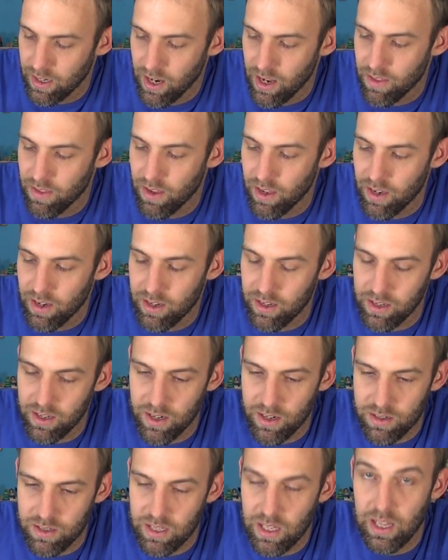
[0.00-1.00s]
and then
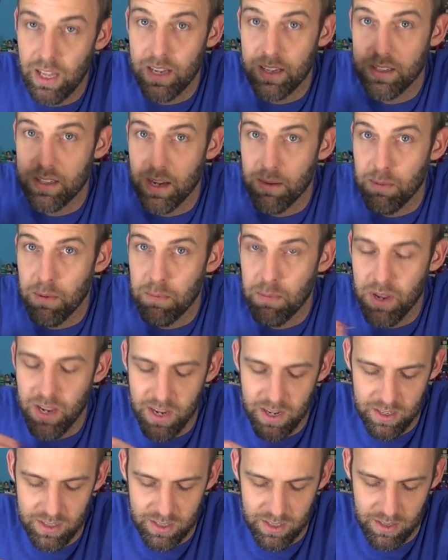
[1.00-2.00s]
here's the lightsaber
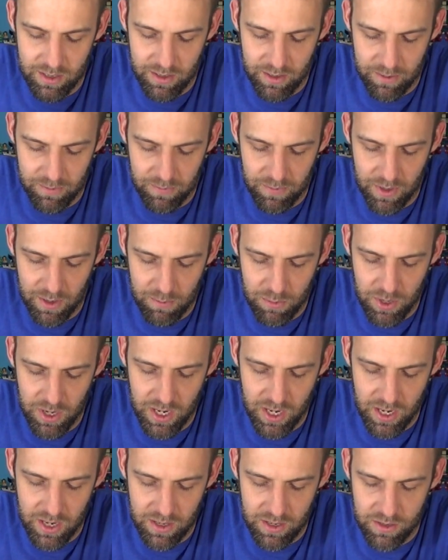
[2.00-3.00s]
piece,
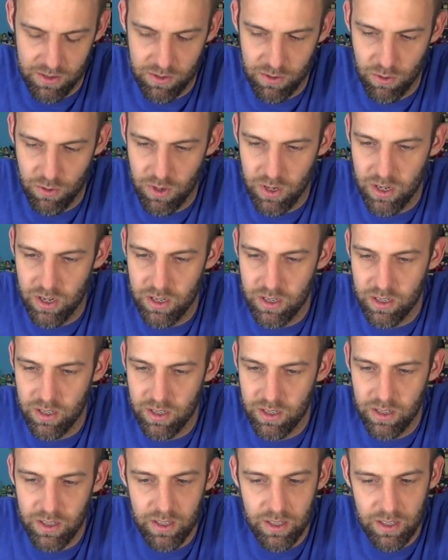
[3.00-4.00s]
putting it in the sword.
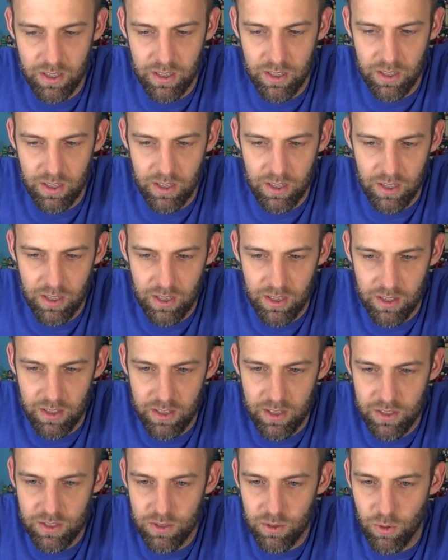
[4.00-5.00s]

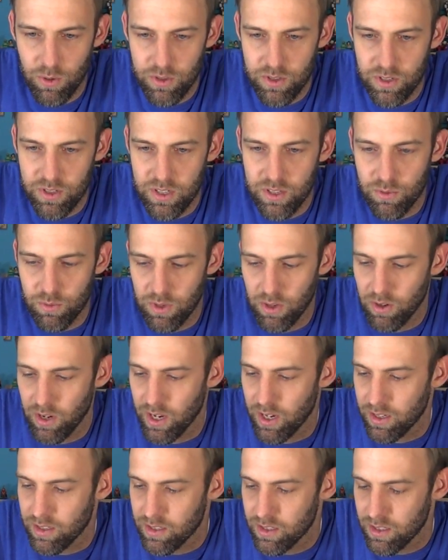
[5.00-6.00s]
These swords are just real
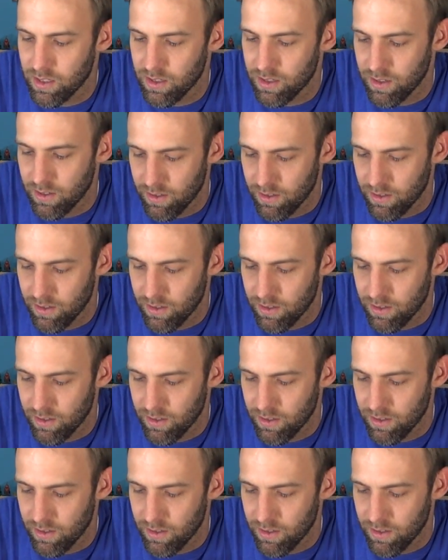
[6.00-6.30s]
nice.